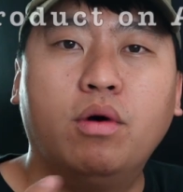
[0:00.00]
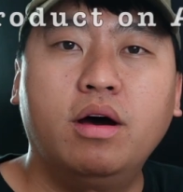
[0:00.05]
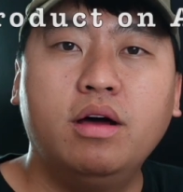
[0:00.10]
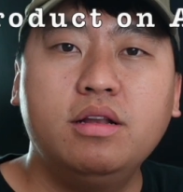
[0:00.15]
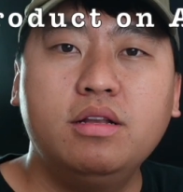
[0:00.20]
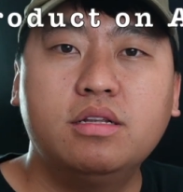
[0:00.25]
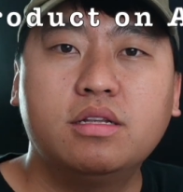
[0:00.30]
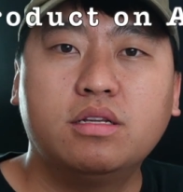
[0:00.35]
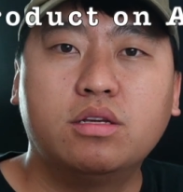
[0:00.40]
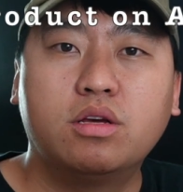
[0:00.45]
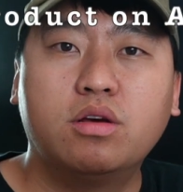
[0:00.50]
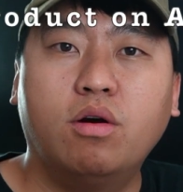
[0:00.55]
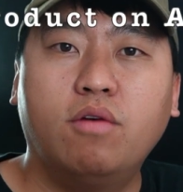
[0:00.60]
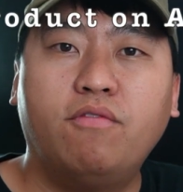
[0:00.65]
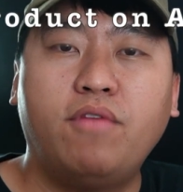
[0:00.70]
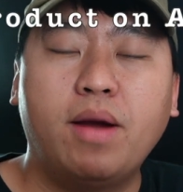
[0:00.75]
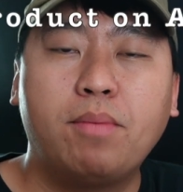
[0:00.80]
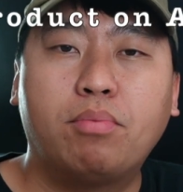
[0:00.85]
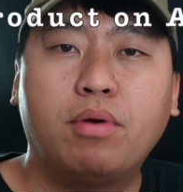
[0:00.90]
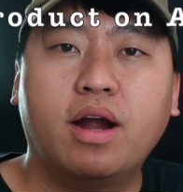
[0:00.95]
one, you go
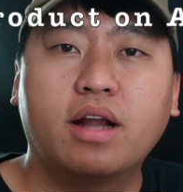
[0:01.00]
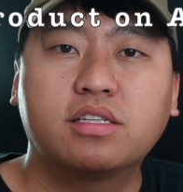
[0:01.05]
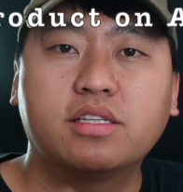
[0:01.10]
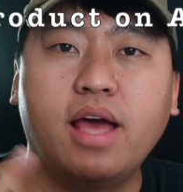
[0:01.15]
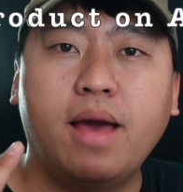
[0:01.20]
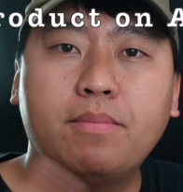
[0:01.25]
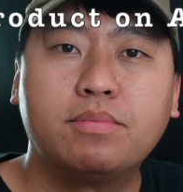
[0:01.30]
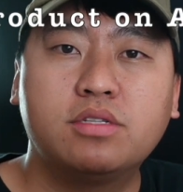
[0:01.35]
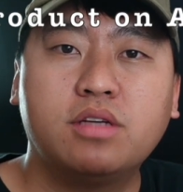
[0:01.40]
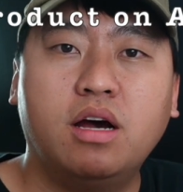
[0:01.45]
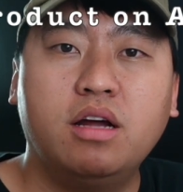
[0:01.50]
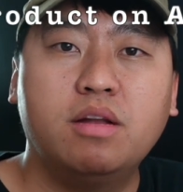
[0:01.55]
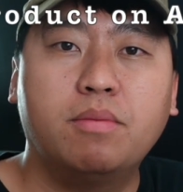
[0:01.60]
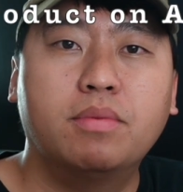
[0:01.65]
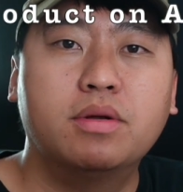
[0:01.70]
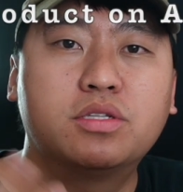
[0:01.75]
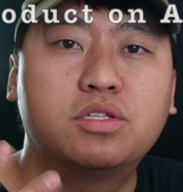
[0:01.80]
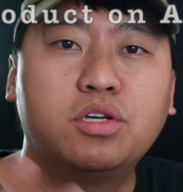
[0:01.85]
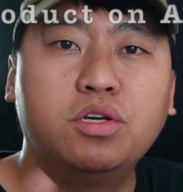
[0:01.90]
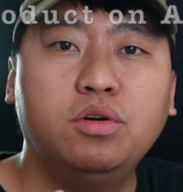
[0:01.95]
find products on Amazon.
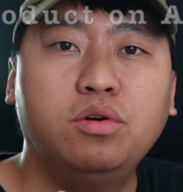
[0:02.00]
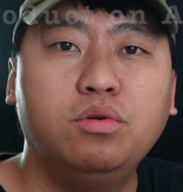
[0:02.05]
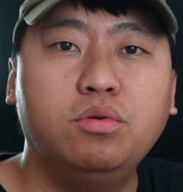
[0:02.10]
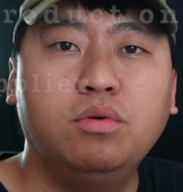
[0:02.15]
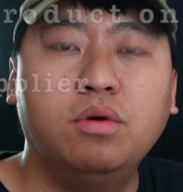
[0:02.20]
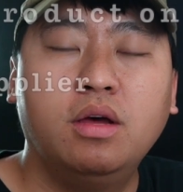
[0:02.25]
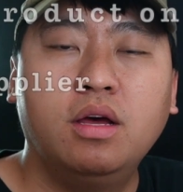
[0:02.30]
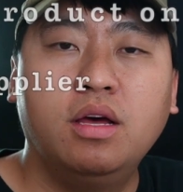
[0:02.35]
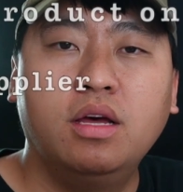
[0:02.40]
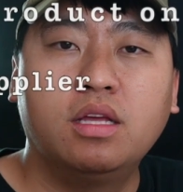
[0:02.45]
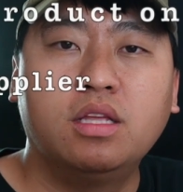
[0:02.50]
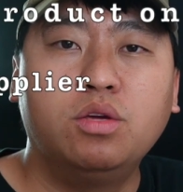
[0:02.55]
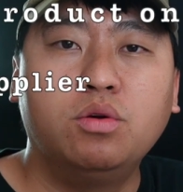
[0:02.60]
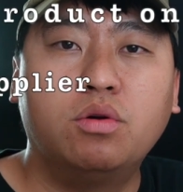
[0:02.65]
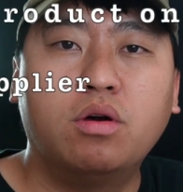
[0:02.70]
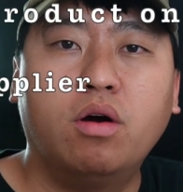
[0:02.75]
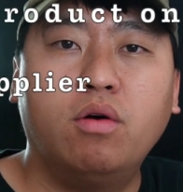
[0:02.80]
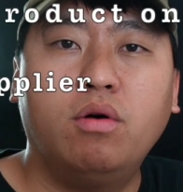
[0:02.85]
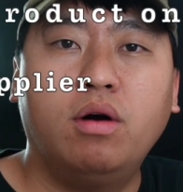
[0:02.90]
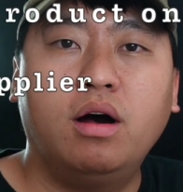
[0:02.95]
Number two, you
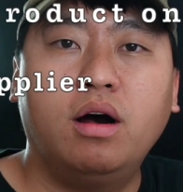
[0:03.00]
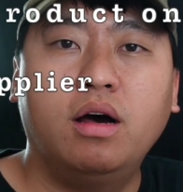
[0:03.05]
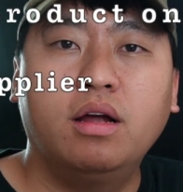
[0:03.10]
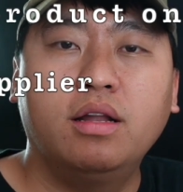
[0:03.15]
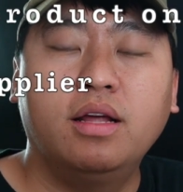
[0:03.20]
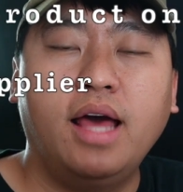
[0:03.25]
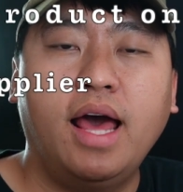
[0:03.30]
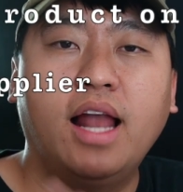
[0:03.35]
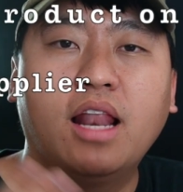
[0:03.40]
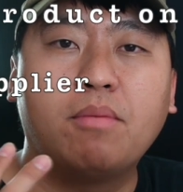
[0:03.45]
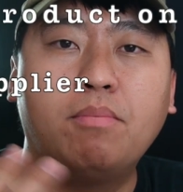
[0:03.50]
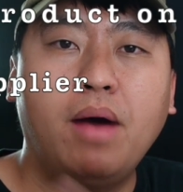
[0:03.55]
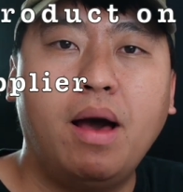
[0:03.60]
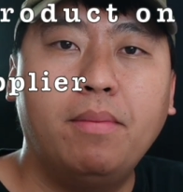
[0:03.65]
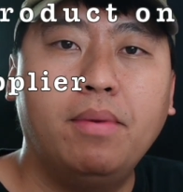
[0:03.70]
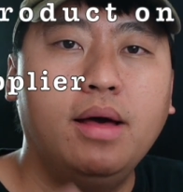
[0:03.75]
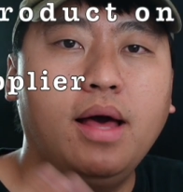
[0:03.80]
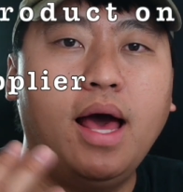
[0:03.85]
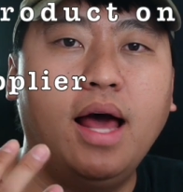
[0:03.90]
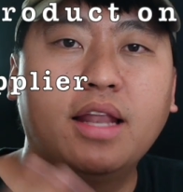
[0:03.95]
go on
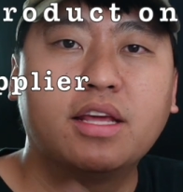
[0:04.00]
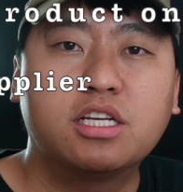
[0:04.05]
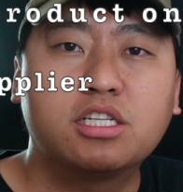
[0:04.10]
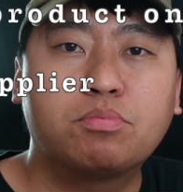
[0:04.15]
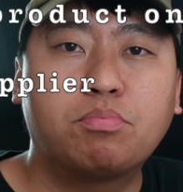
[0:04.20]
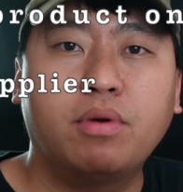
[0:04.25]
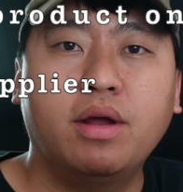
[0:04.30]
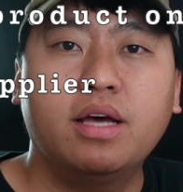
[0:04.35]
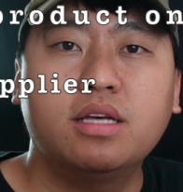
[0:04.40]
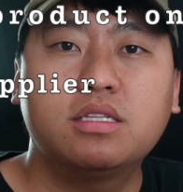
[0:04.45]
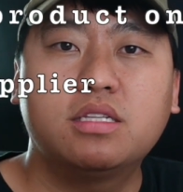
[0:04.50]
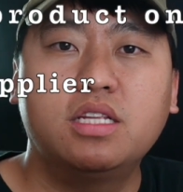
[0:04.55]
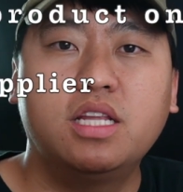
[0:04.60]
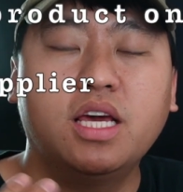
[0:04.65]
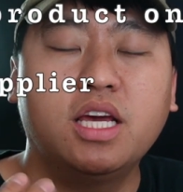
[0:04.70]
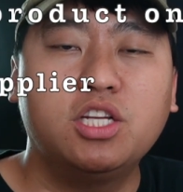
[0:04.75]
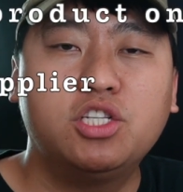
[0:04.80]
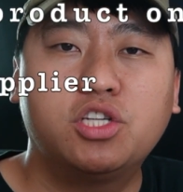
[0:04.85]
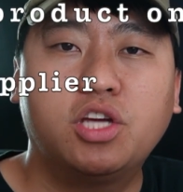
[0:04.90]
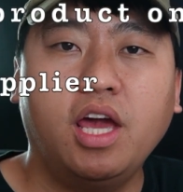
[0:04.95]
Alibaba, AliExpress,
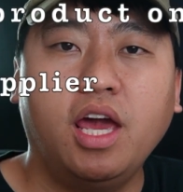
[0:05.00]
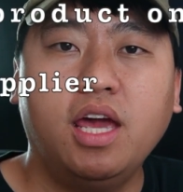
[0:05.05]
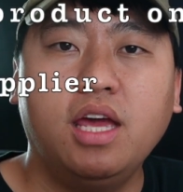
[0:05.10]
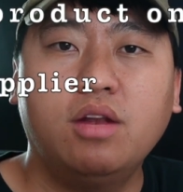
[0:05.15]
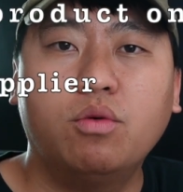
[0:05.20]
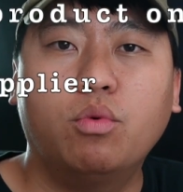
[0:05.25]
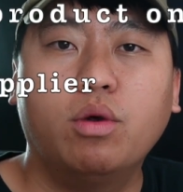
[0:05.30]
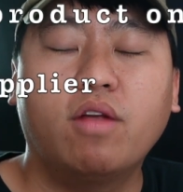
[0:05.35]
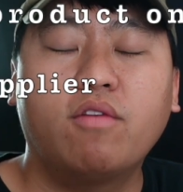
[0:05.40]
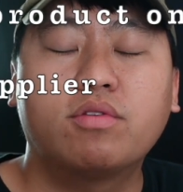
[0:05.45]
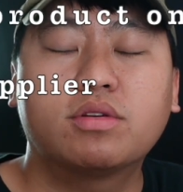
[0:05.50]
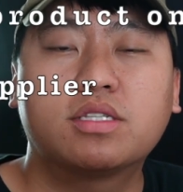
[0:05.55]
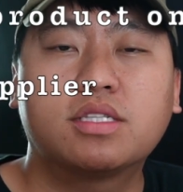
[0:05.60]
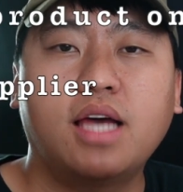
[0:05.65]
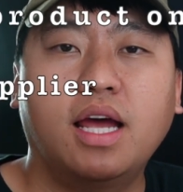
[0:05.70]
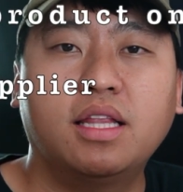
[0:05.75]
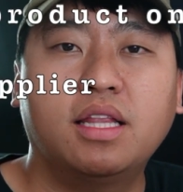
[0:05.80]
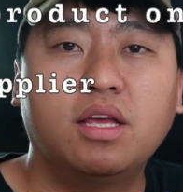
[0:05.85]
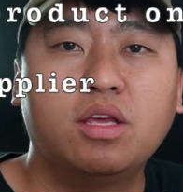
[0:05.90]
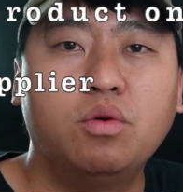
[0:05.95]
DHgate, whatever
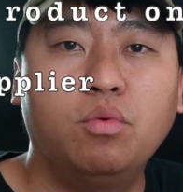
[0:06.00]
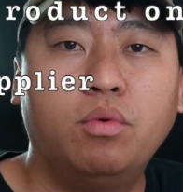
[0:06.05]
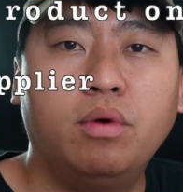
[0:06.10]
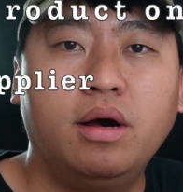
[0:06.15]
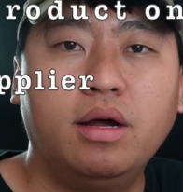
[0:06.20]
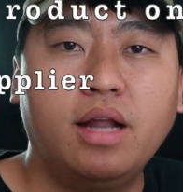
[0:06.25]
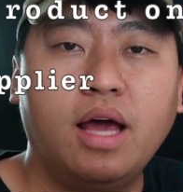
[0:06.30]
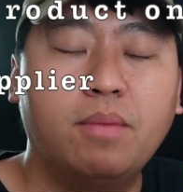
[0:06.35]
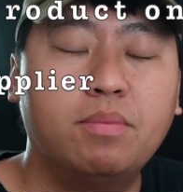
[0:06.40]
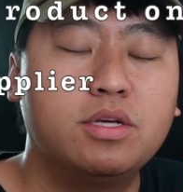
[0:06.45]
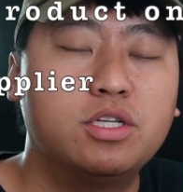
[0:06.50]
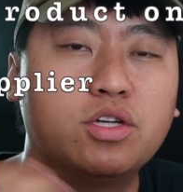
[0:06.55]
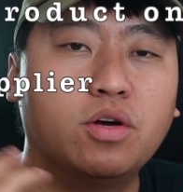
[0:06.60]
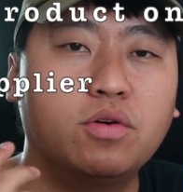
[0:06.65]
site that you want. I'll be